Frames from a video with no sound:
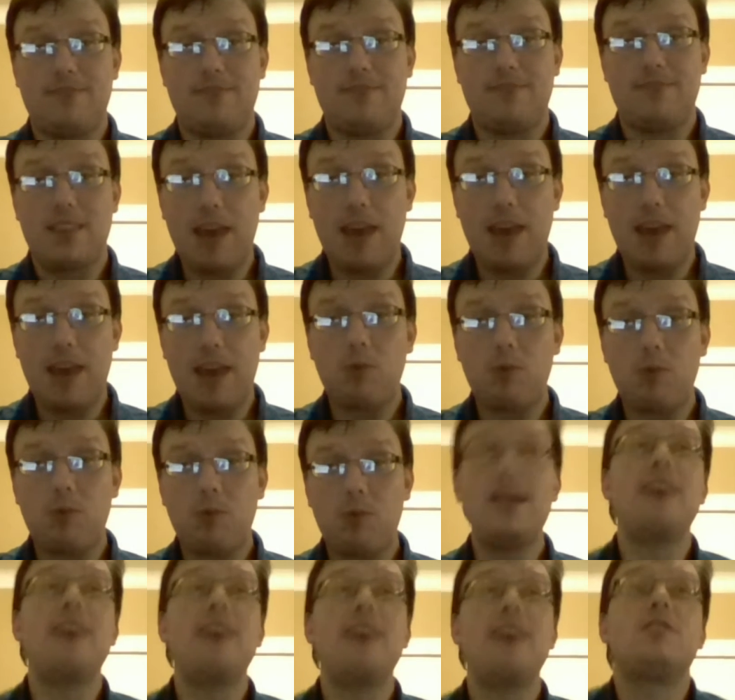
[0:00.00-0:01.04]
That one
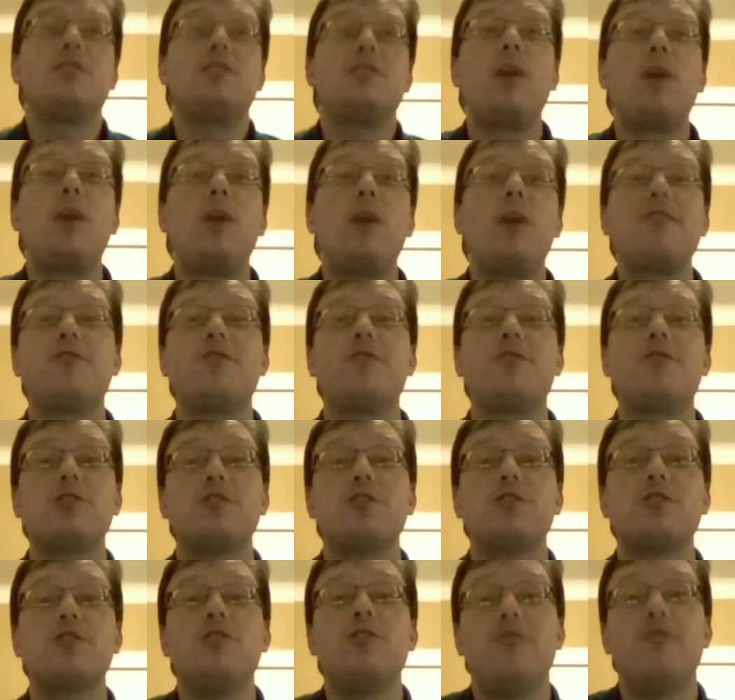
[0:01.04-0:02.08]
day is the 21st
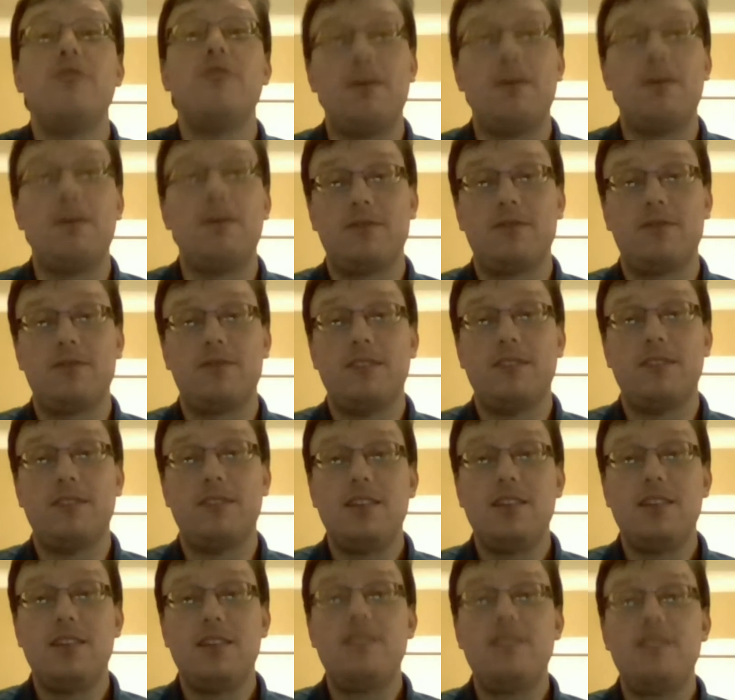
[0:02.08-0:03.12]
of November,
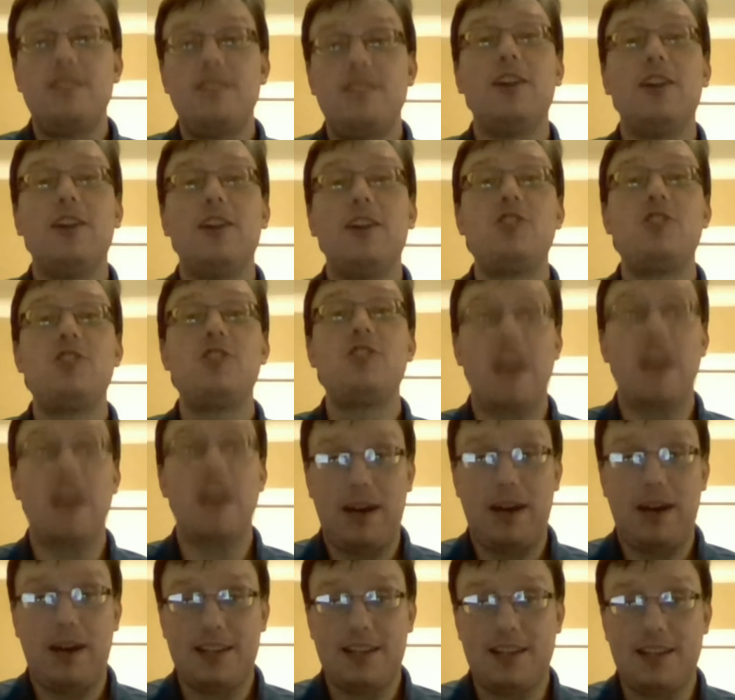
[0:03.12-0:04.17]
Delta
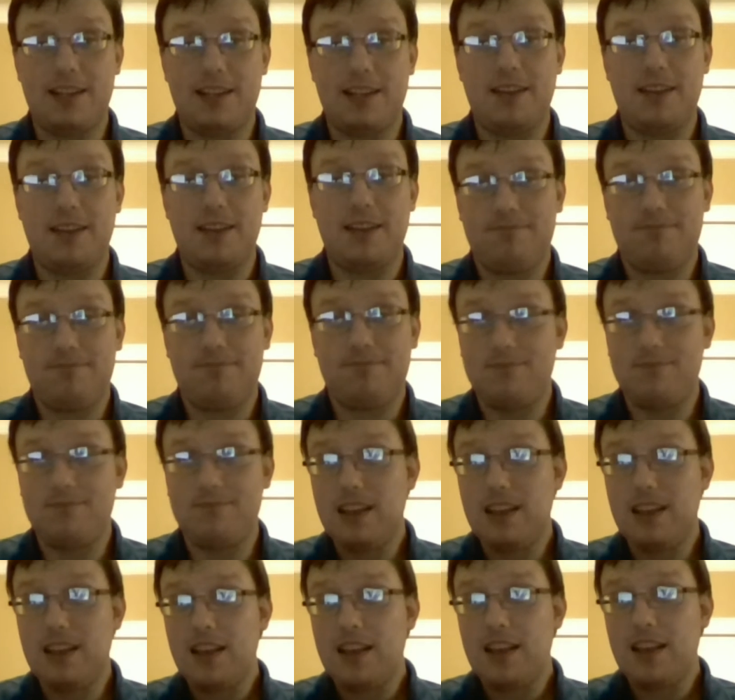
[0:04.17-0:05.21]
Jackpot Day.
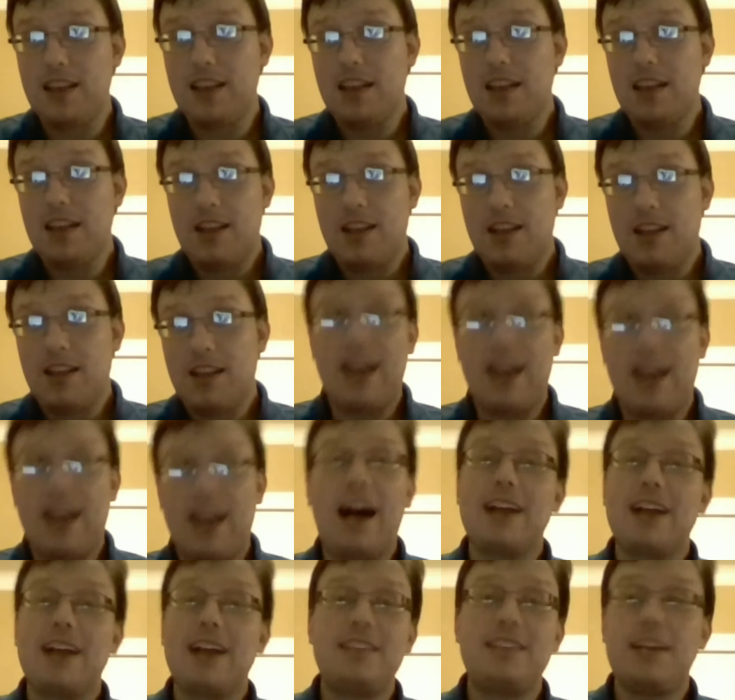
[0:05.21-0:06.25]
An
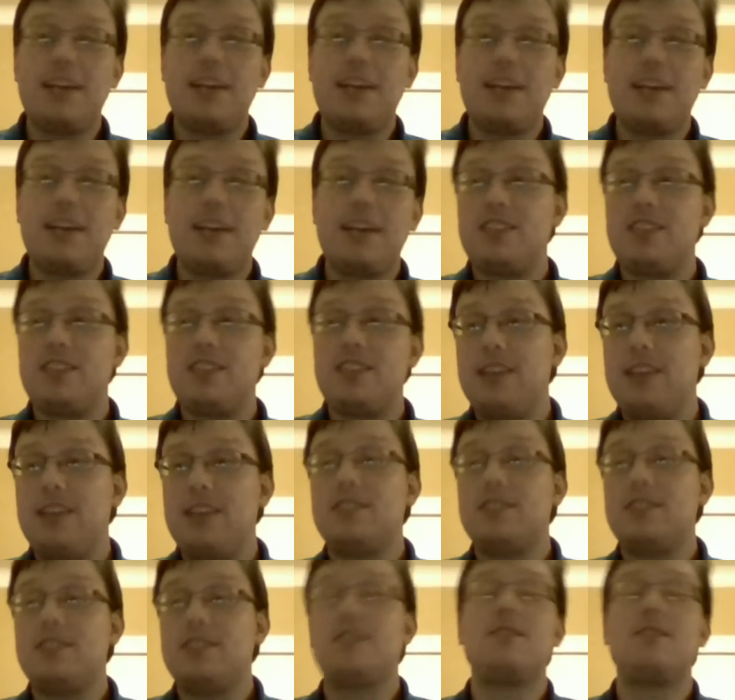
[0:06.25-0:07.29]
octet of
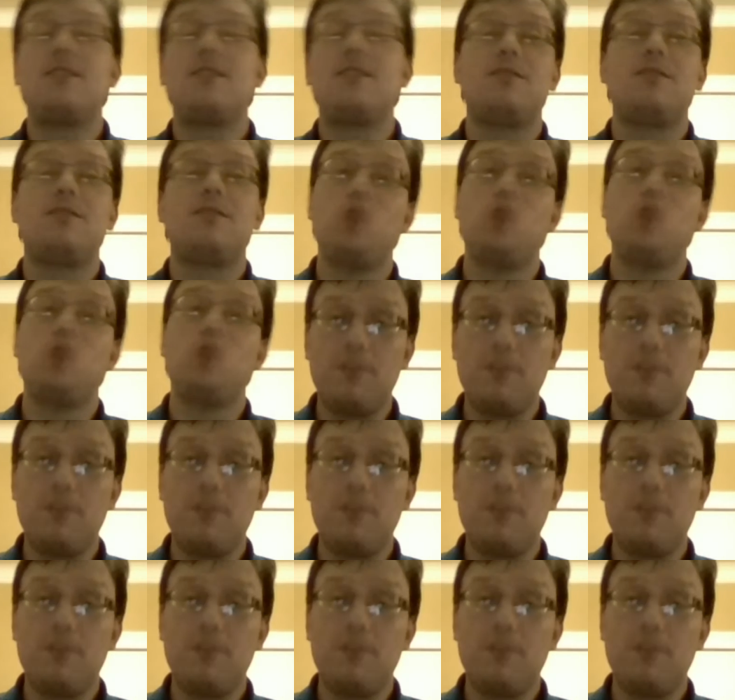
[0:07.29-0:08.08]
stakes, two of them